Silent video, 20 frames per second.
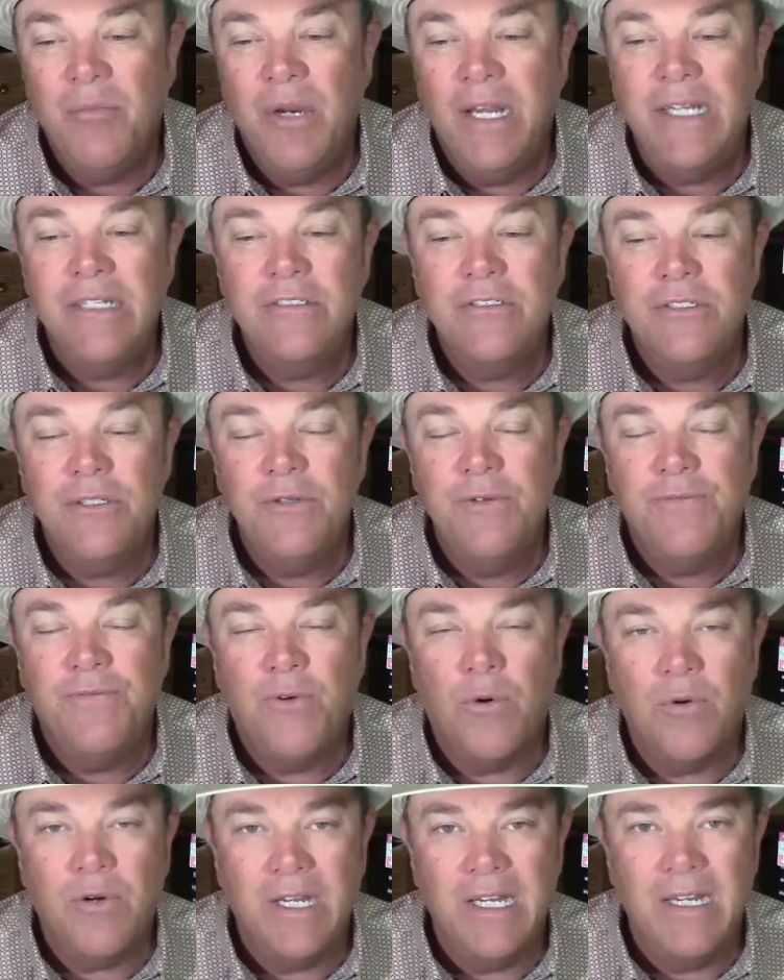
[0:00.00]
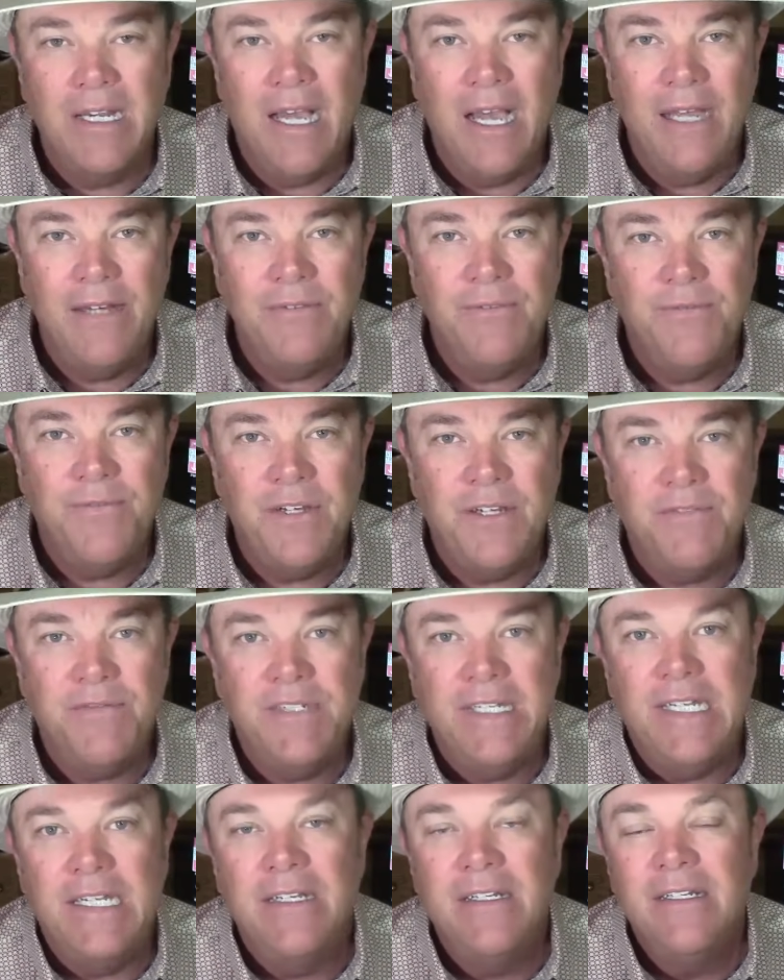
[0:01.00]
bring
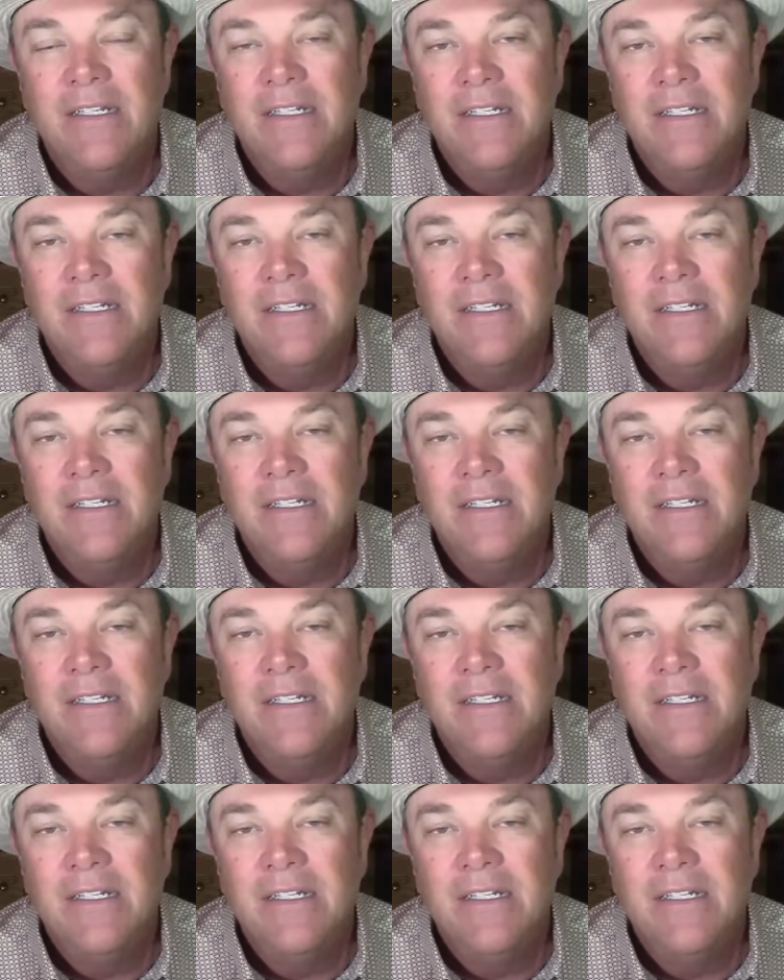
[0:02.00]
249.50.